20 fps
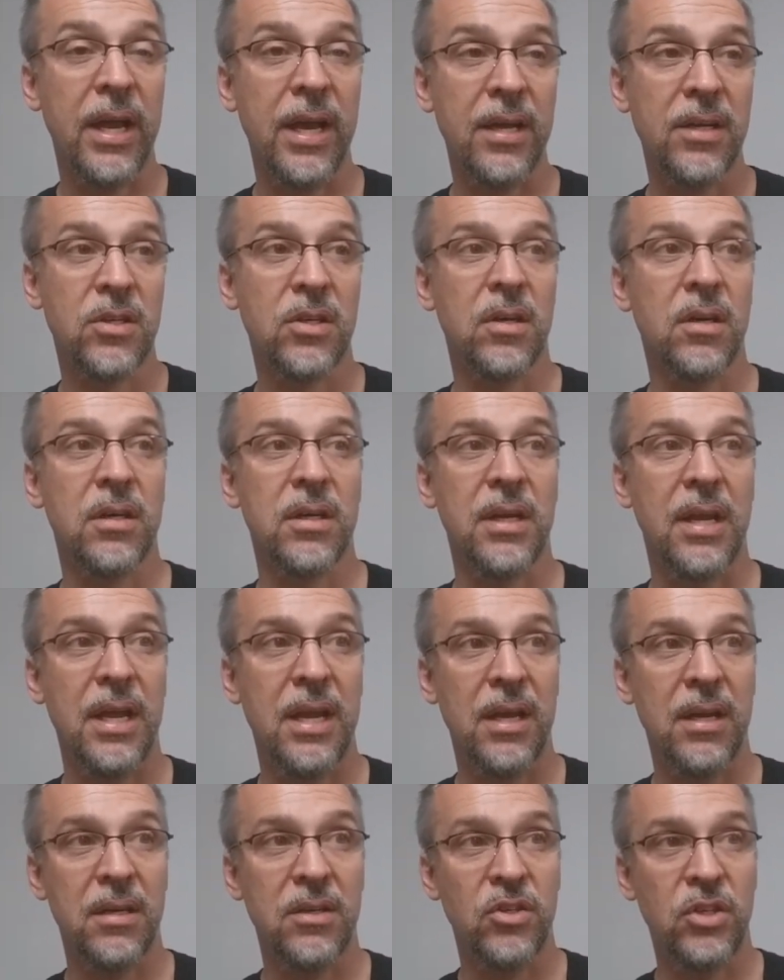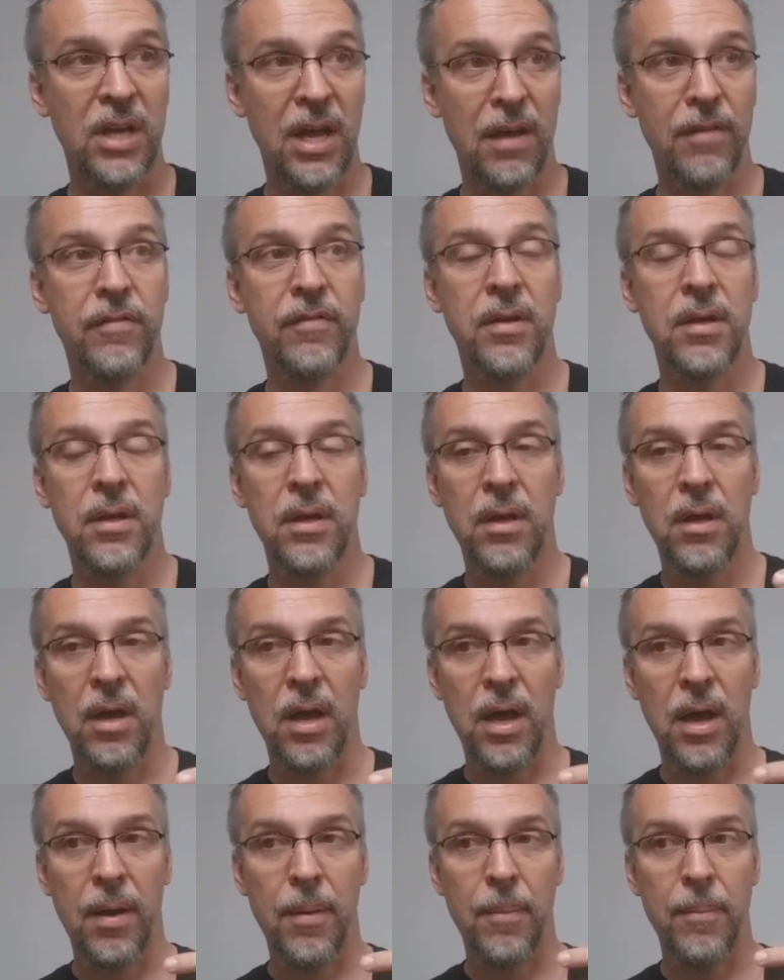Anton and Jeff
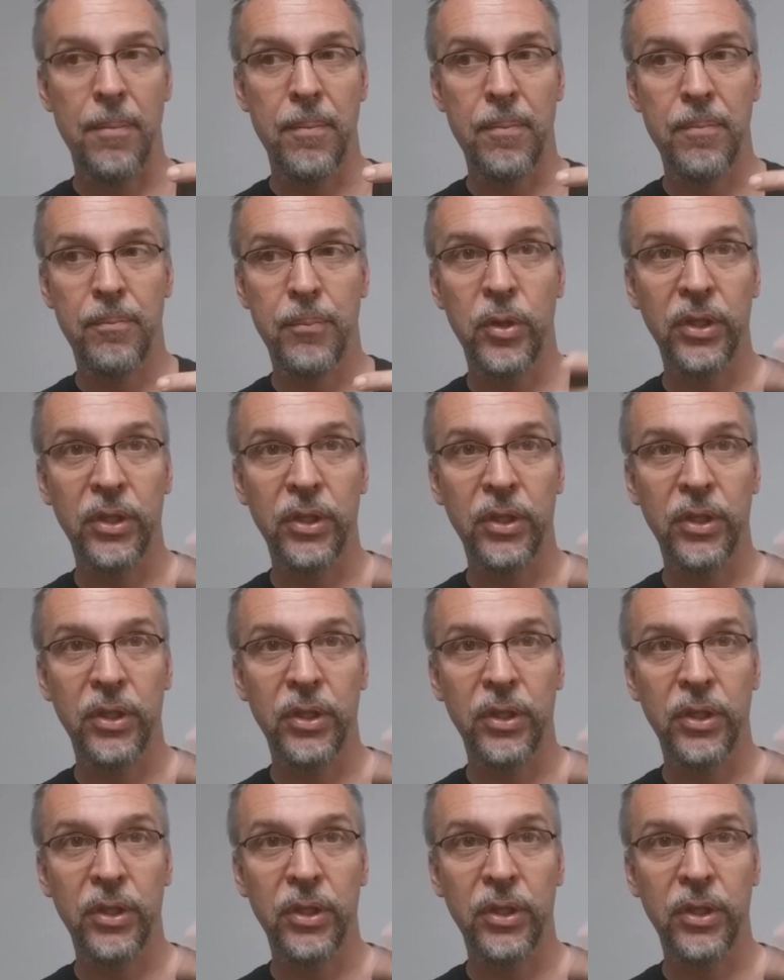um,